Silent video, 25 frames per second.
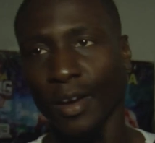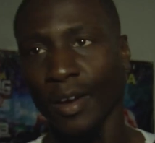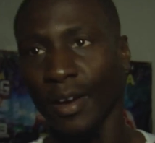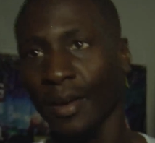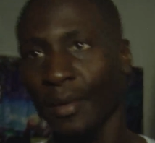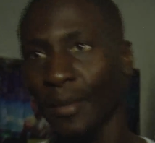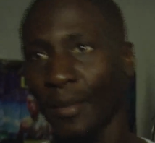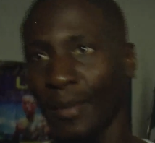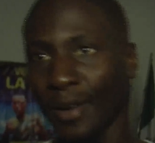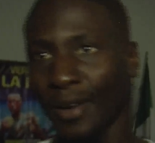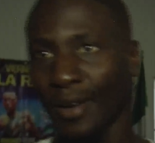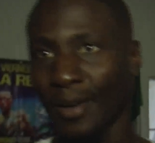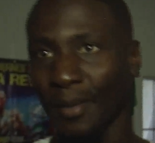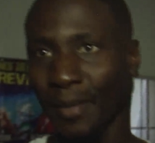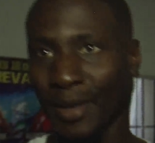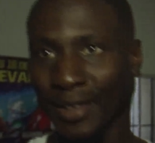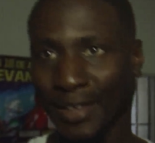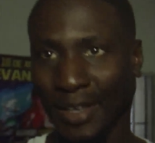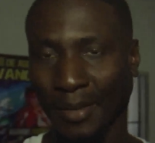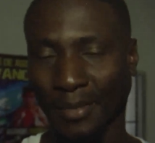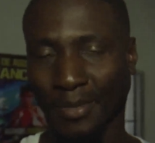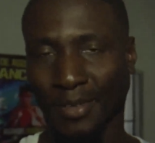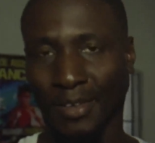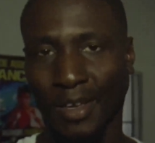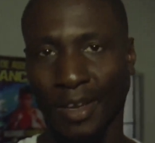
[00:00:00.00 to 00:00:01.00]
All right, my
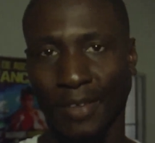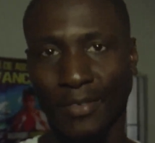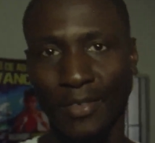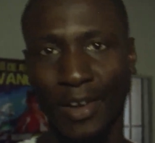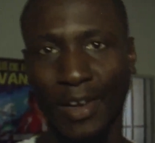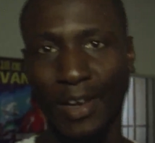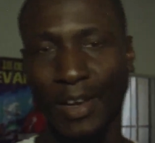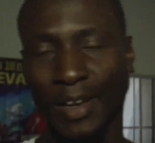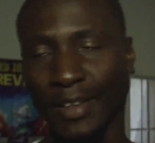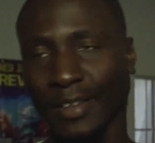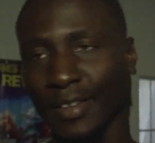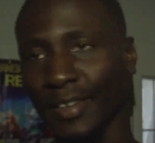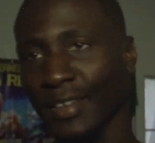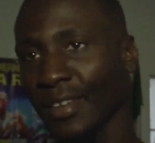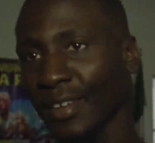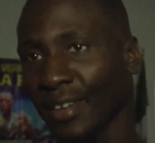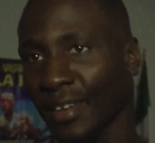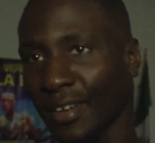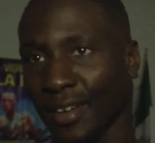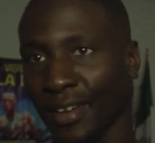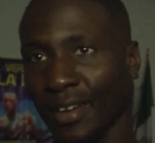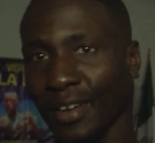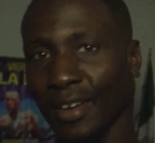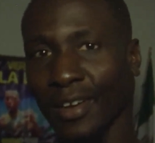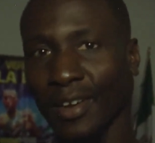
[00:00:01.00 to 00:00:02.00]
name is Kevin Ottley.
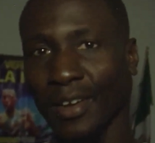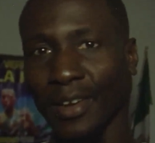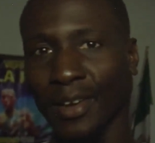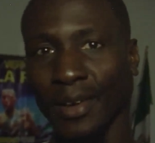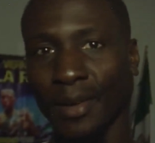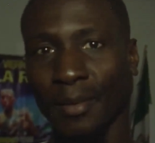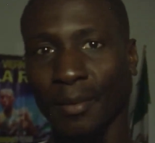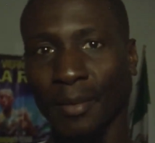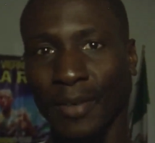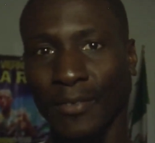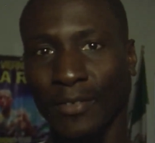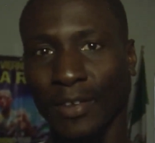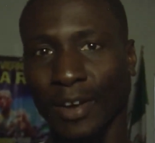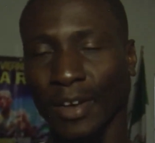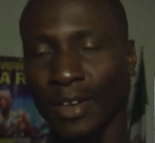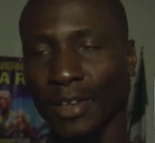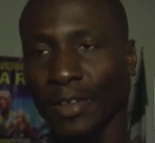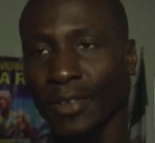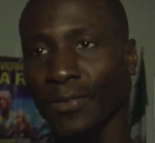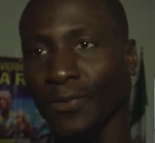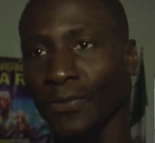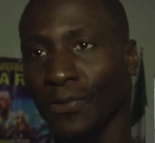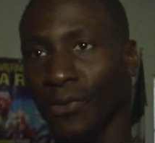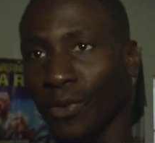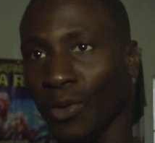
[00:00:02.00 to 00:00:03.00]
My record
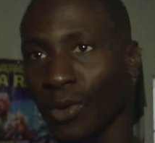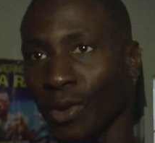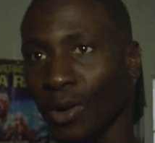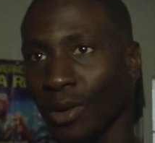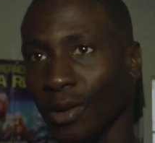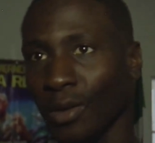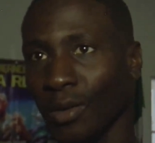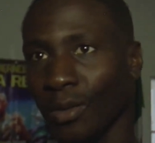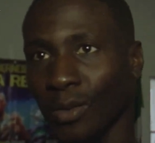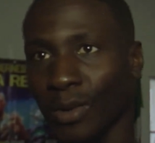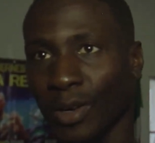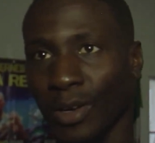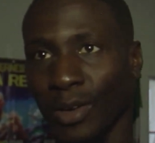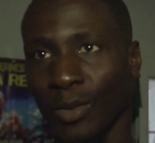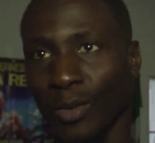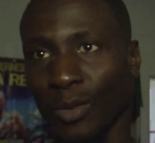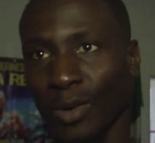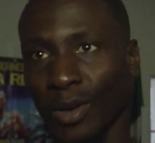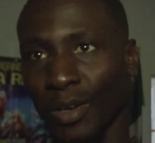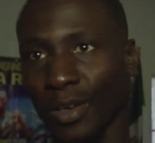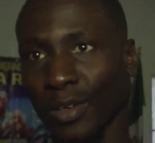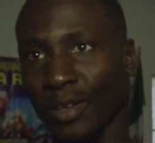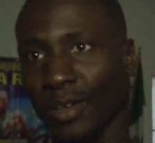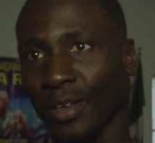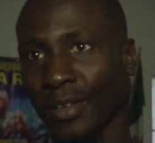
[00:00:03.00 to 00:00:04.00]
is
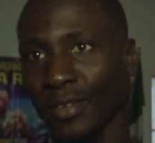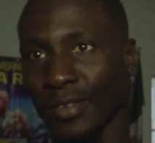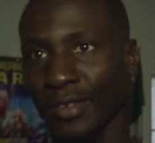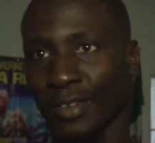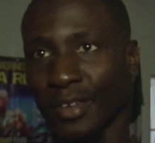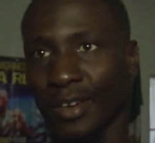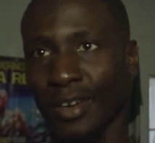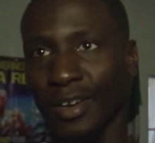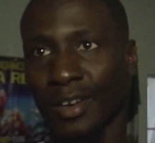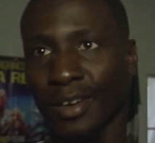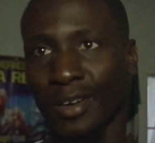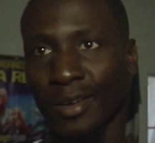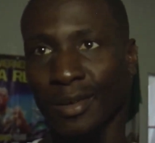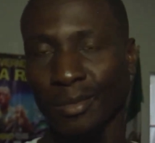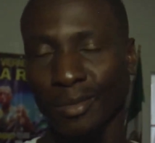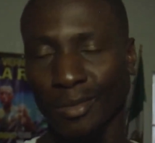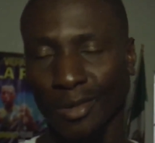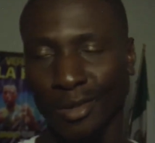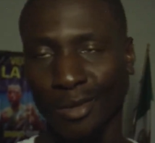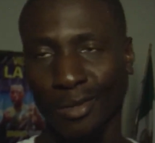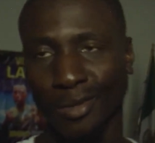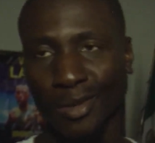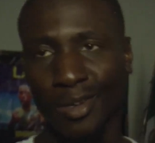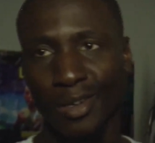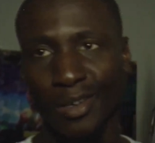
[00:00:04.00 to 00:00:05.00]
4-1-1 at this current
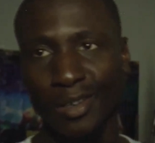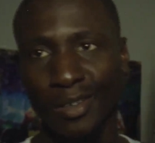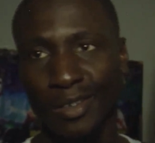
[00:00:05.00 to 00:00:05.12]
moment.